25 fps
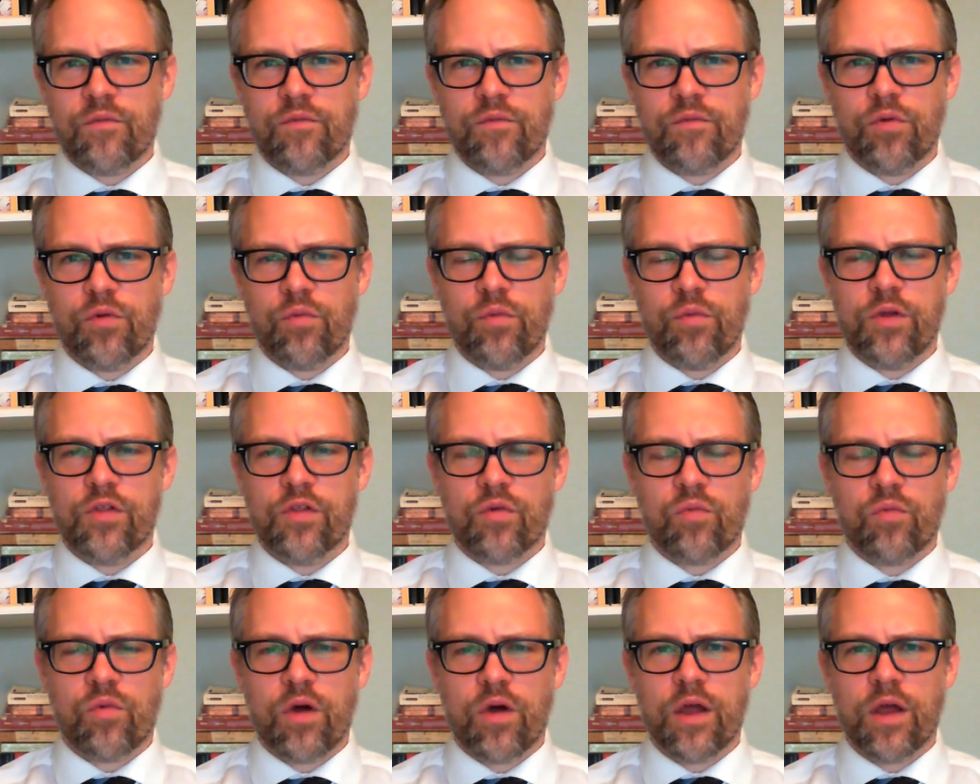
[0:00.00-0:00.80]
the
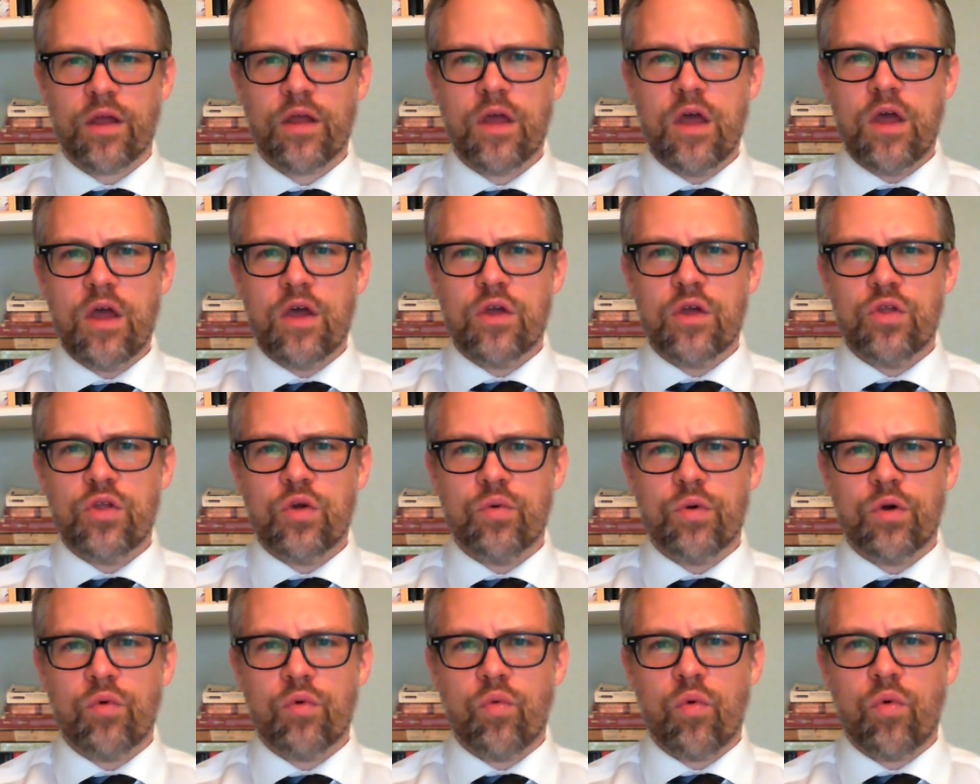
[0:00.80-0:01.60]
reason why you
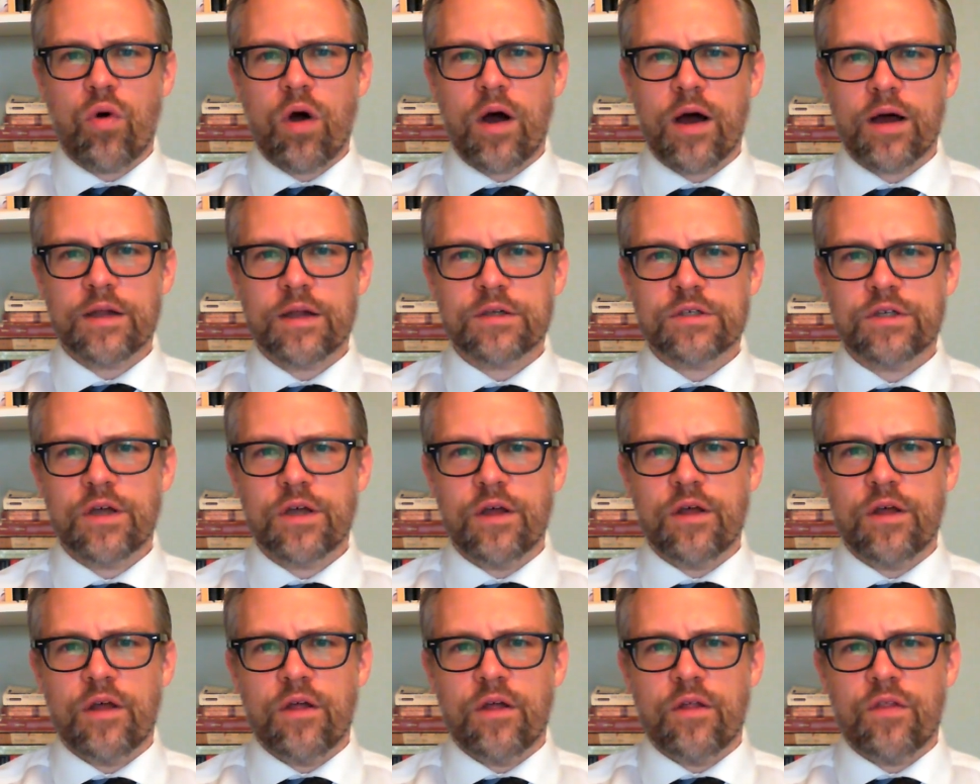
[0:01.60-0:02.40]
would want
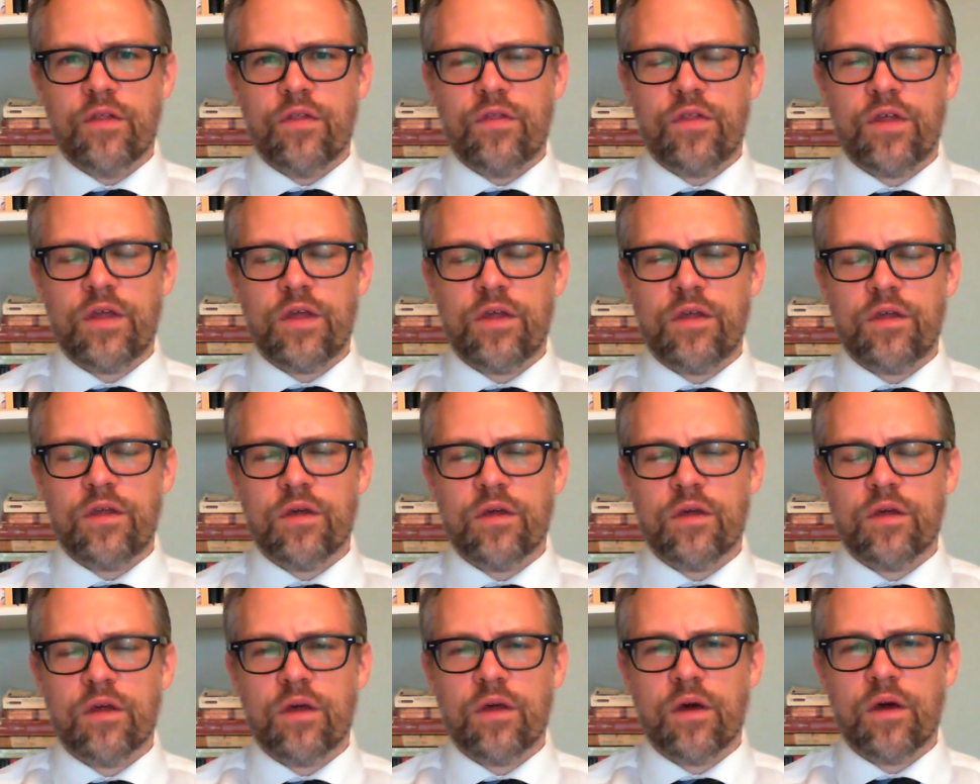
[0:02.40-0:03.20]
the
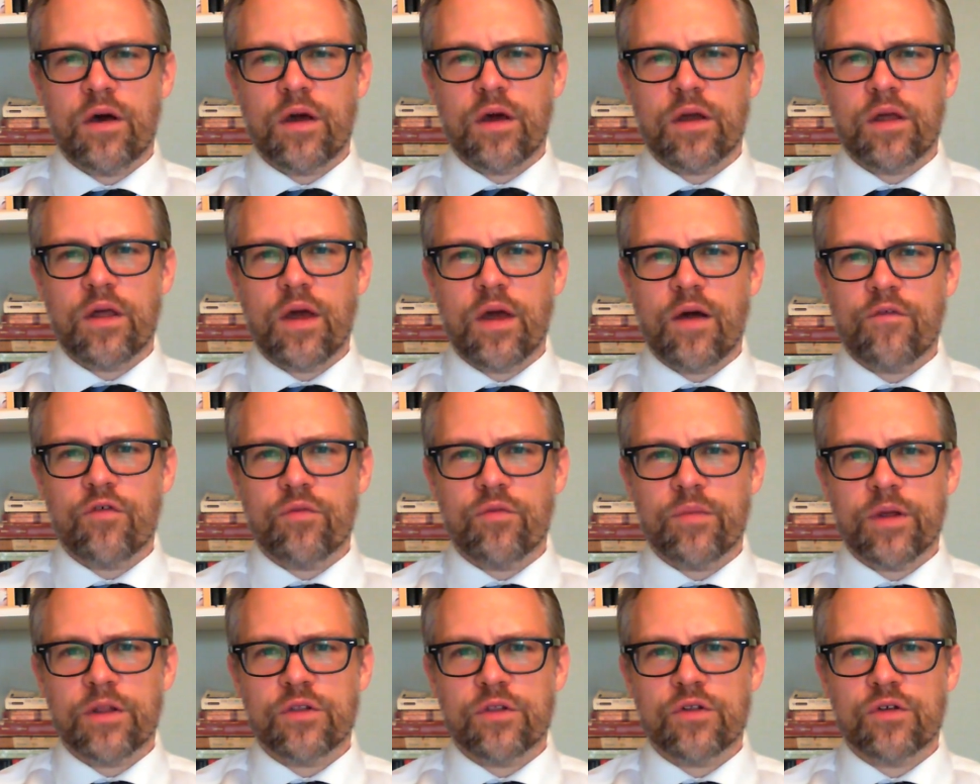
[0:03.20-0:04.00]

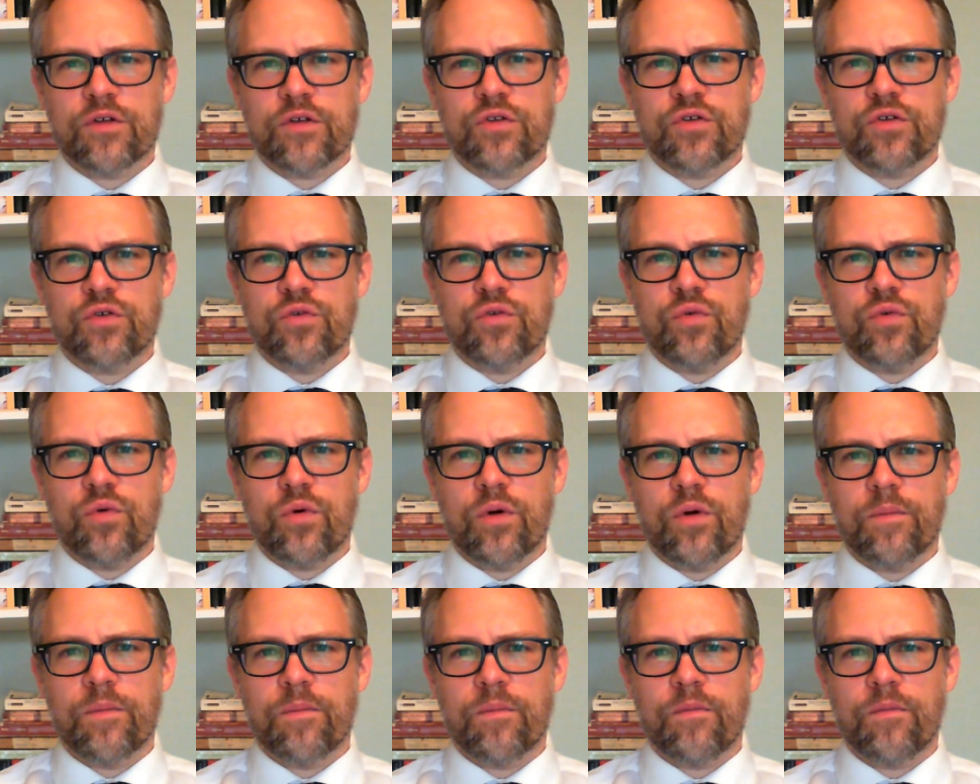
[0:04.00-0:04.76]
government to